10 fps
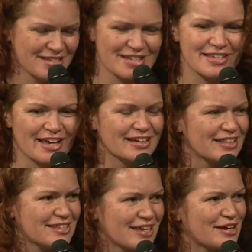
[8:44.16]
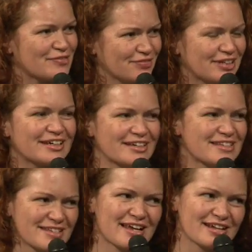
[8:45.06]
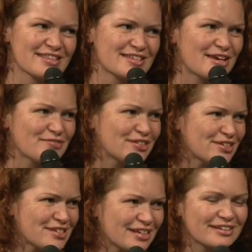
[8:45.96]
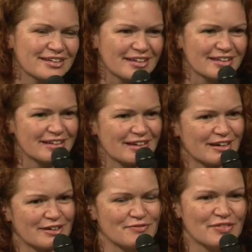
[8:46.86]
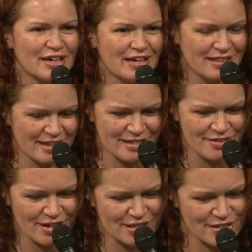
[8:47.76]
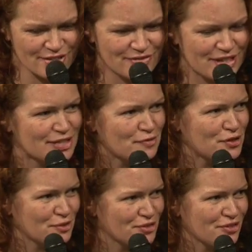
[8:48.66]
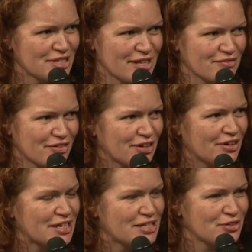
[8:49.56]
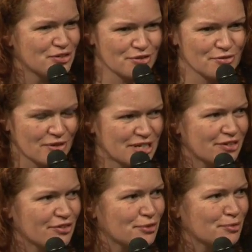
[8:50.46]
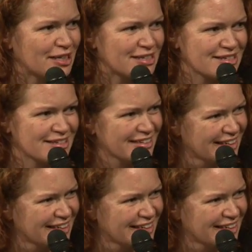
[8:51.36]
It's exactly the same. Exactly the same in New Zealand. Yeah, that's nice. You've done some short stories. They're very nice. Could you write a novel, please?